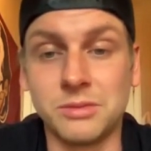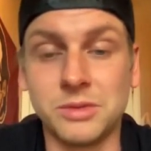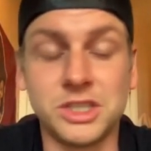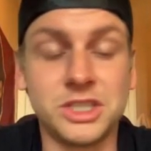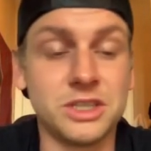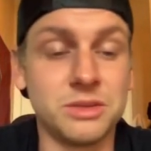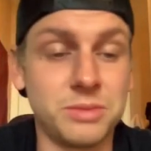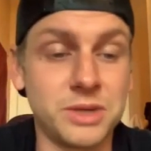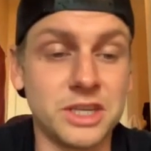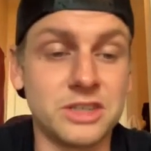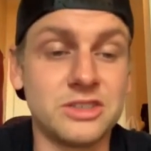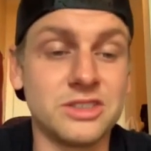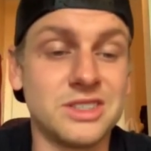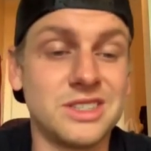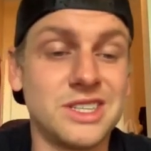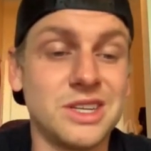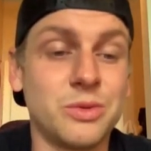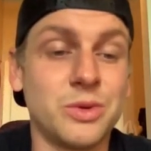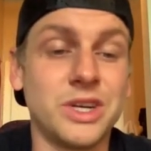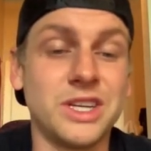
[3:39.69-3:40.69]
It should be interesting
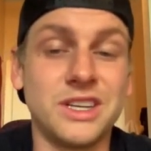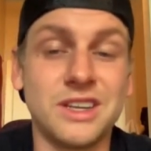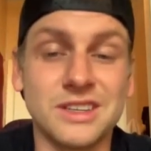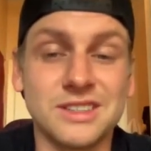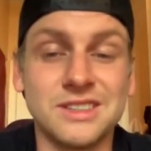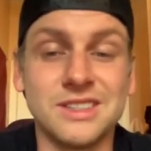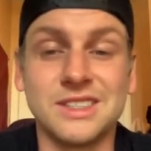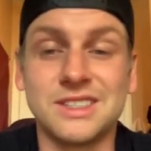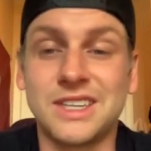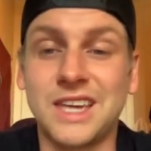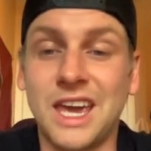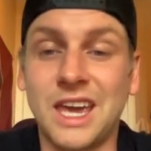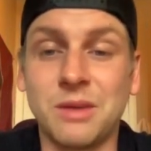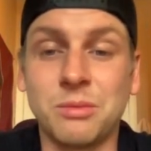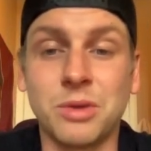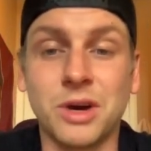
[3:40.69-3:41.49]
to see what he does in this game.